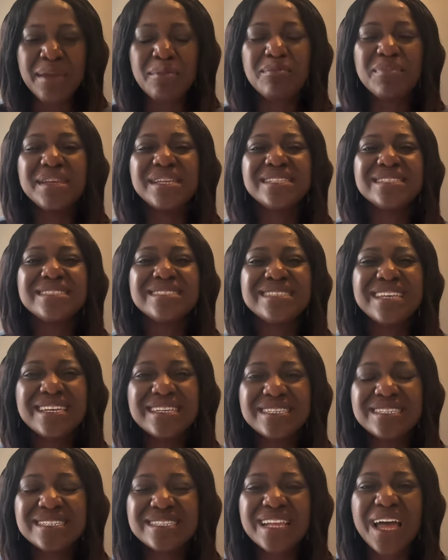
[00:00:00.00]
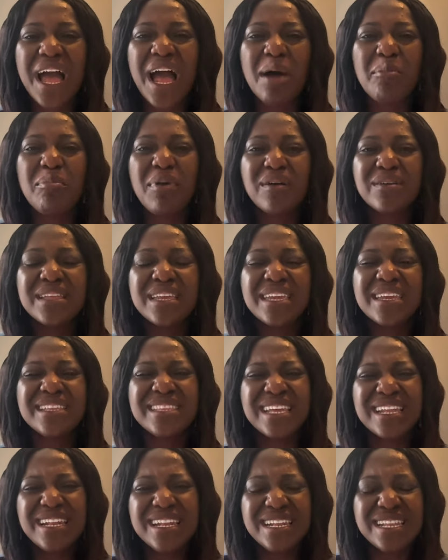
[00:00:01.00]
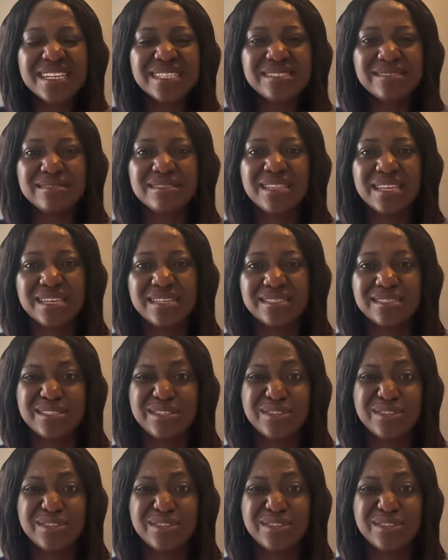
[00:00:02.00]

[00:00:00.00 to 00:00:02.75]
Be intentional about the little things,